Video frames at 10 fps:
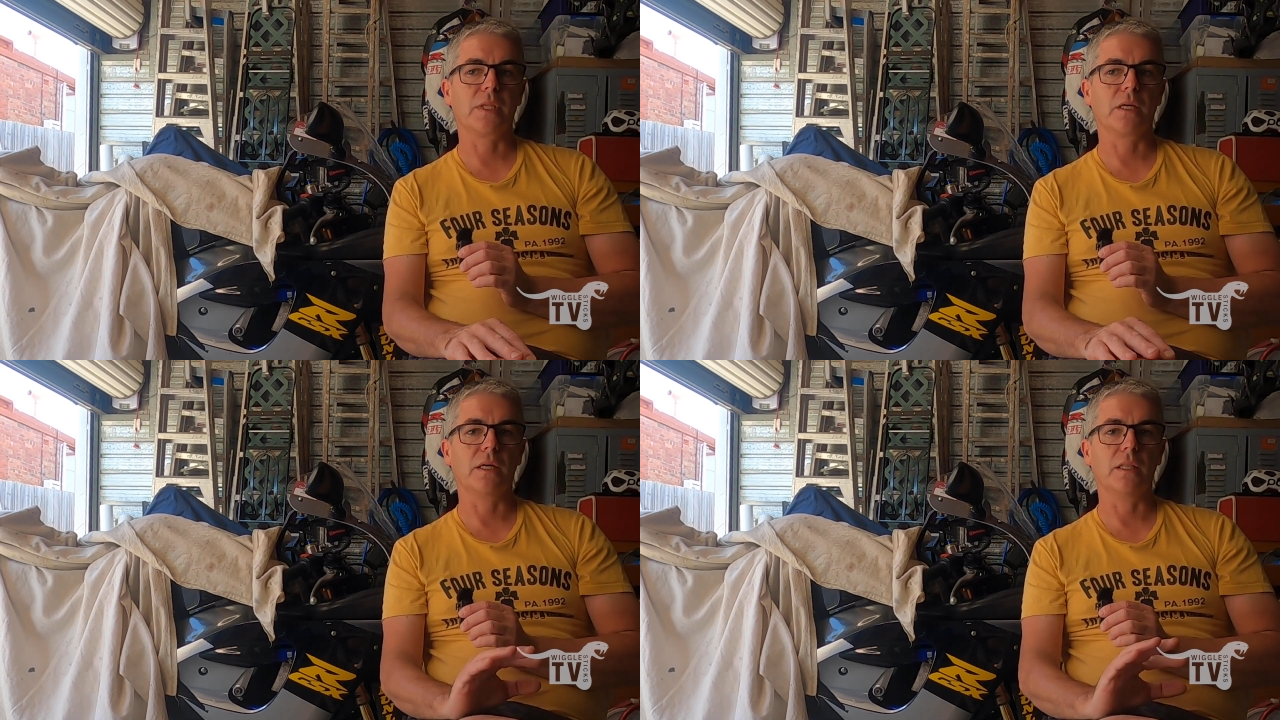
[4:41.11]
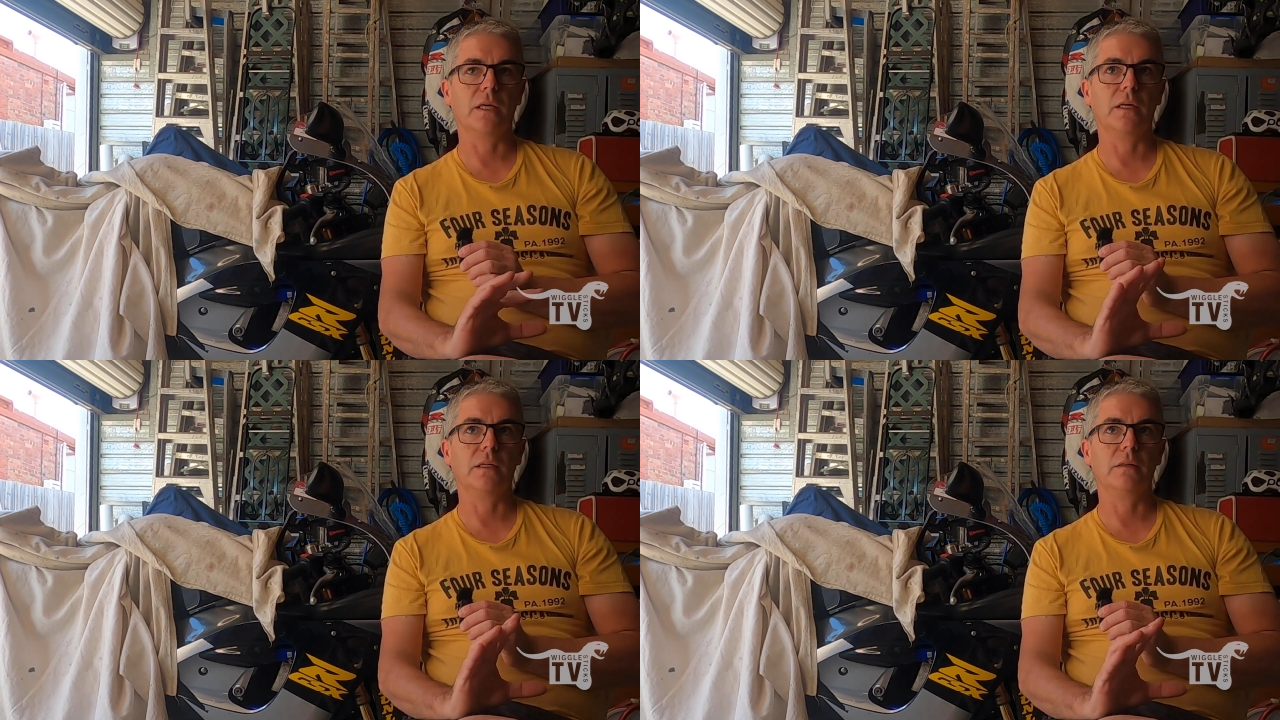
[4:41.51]

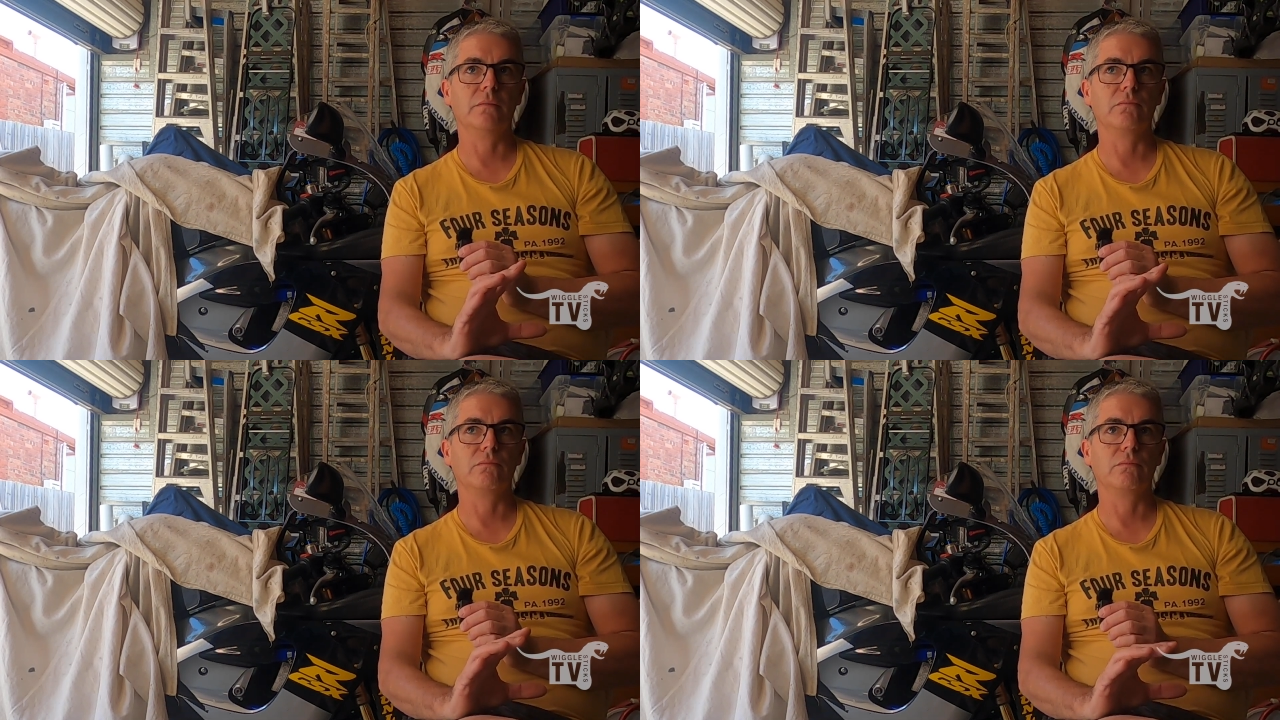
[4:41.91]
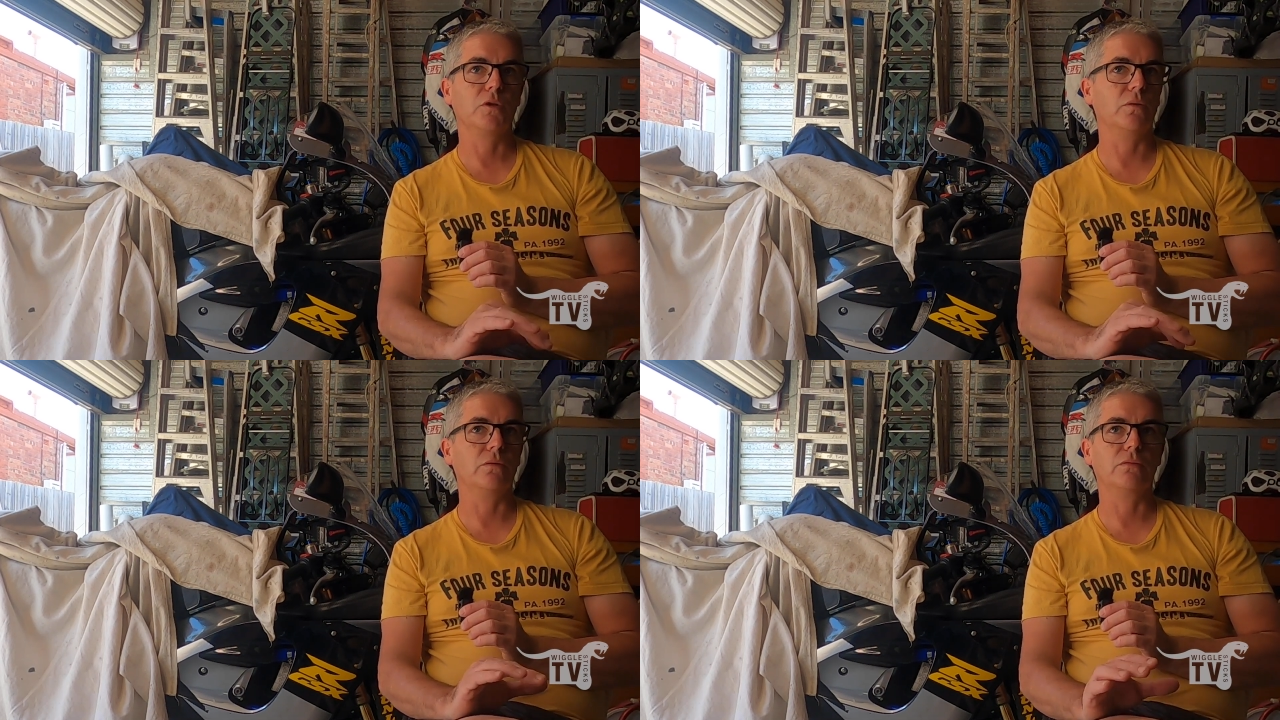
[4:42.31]
then
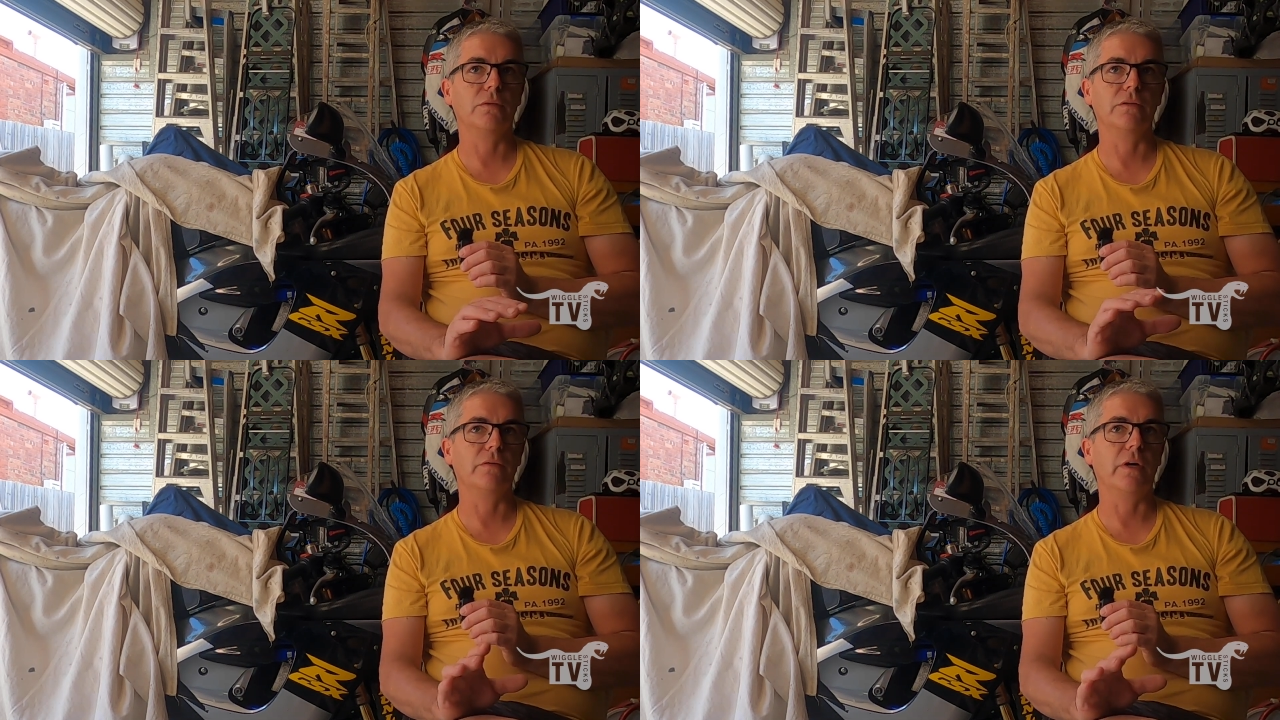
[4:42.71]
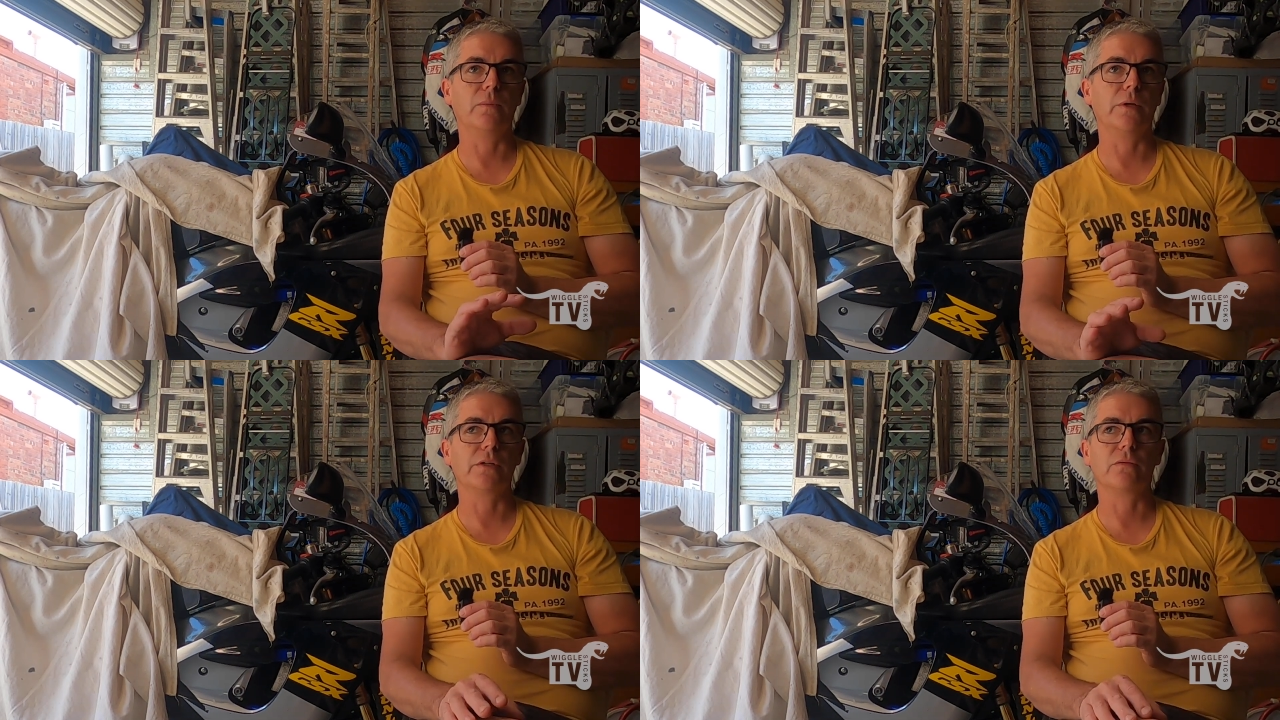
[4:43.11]
sort of is
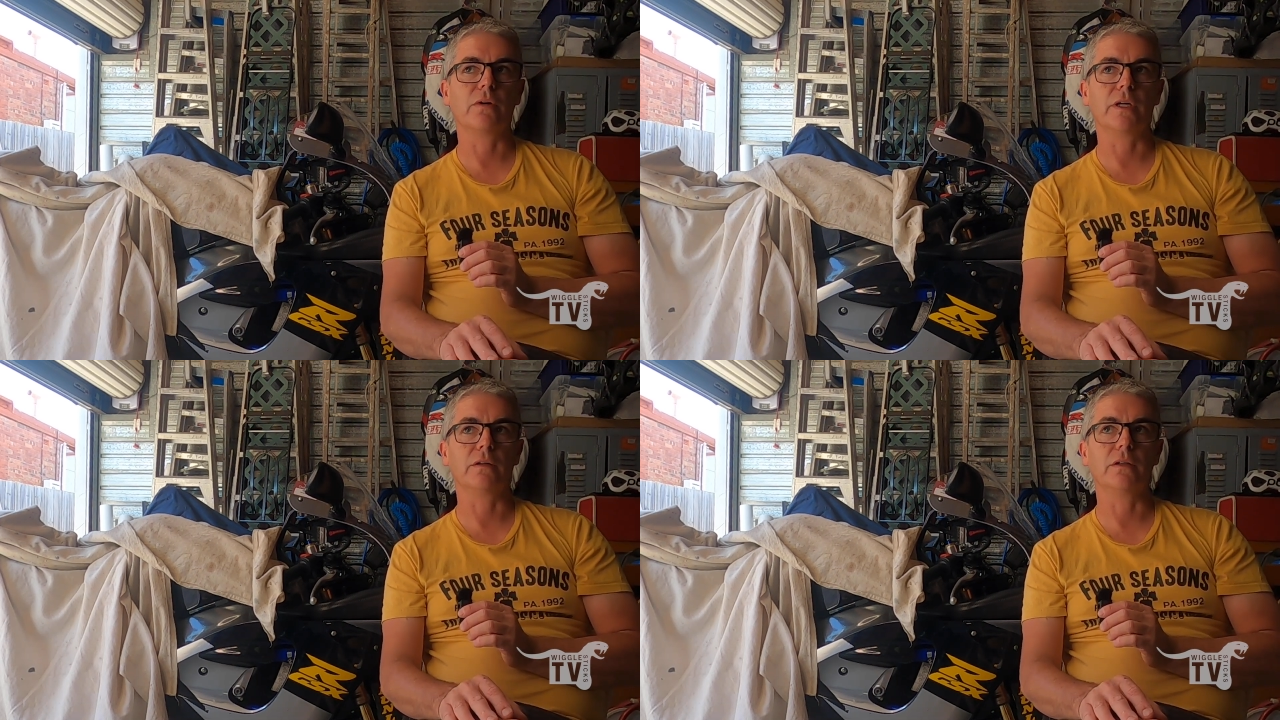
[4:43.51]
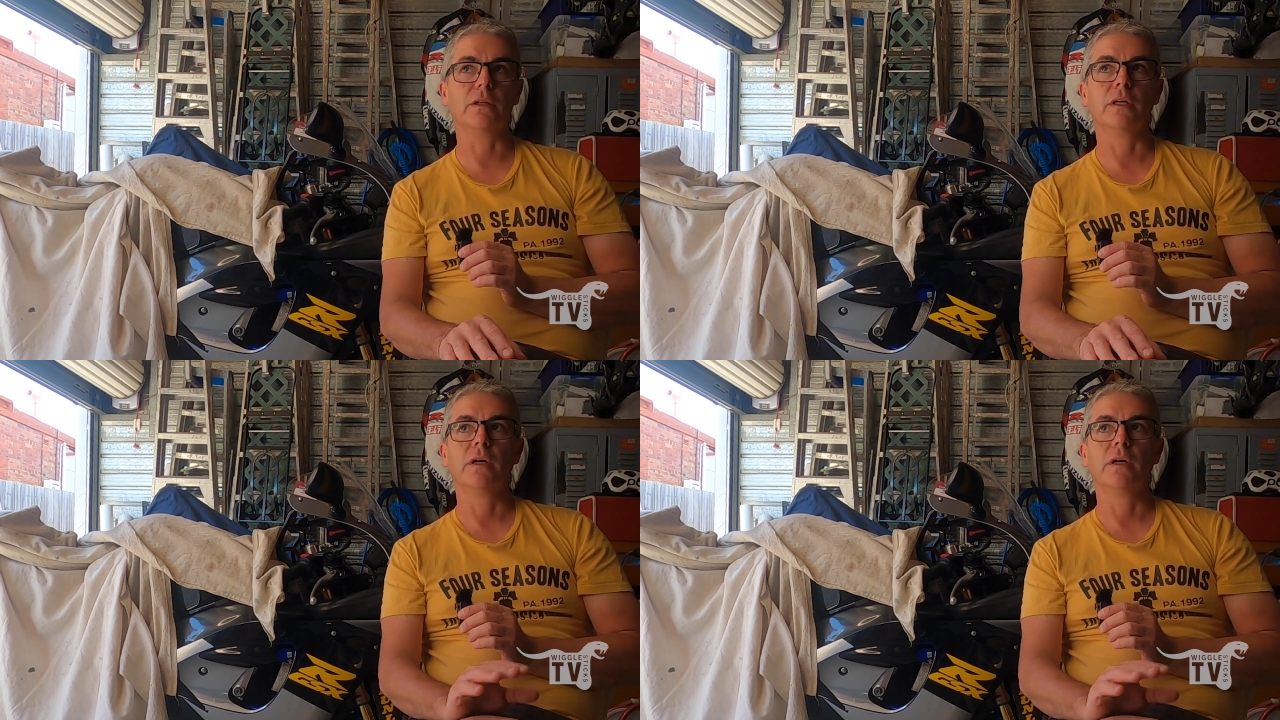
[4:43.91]
fine once you're riding along.